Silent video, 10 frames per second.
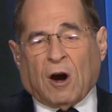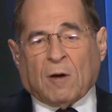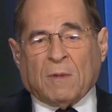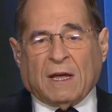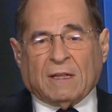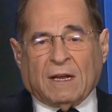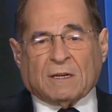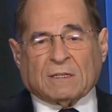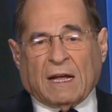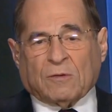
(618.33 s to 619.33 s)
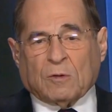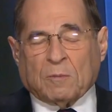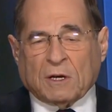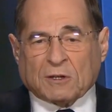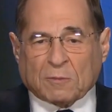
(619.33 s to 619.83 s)
our mandate is not to
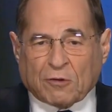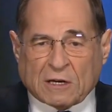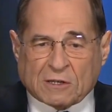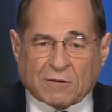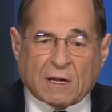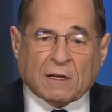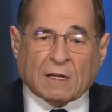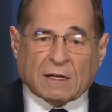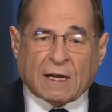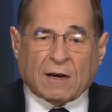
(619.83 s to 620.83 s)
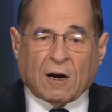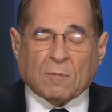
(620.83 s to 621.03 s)
impeach the president or anything like that.